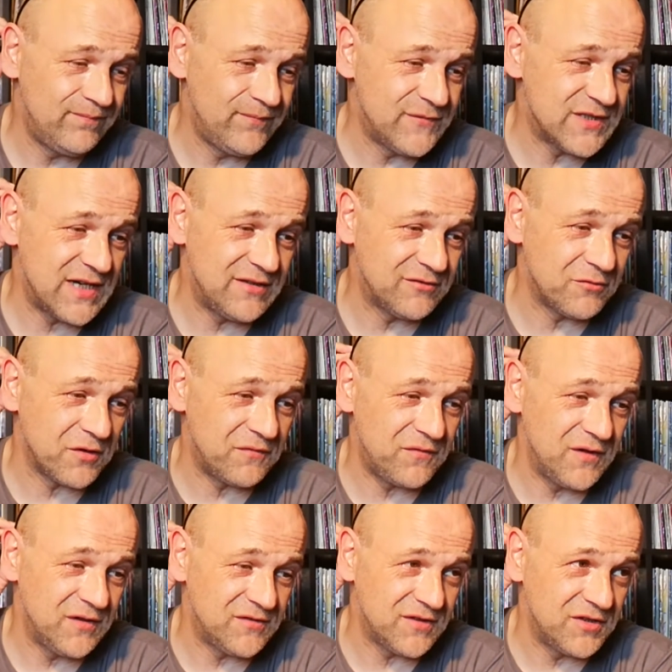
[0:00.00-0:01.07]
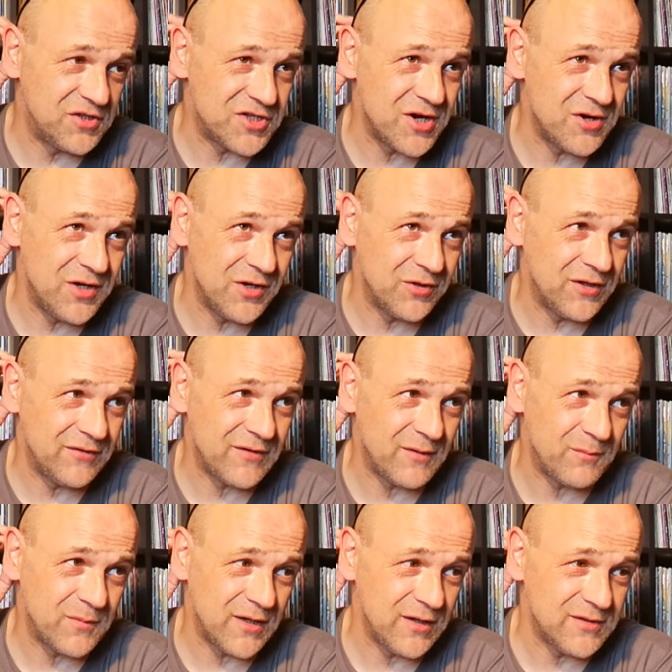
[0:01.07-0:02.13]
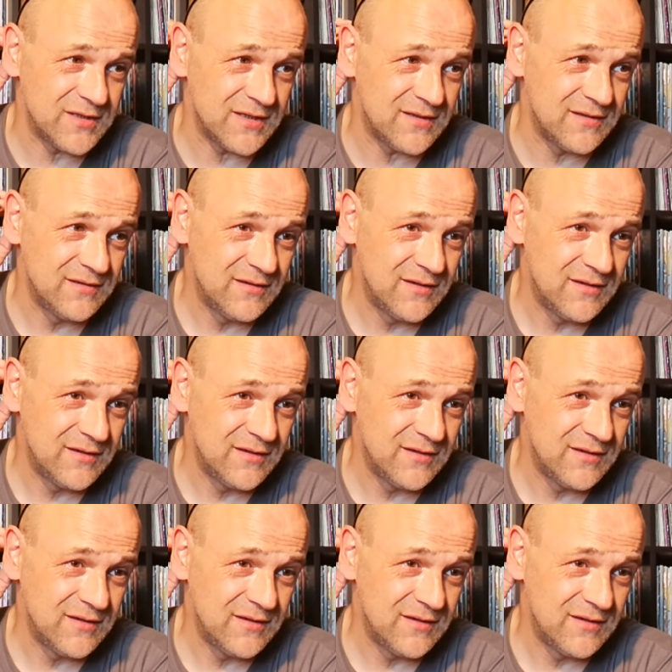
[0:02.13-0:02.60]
James Griffiths and Jodion have updated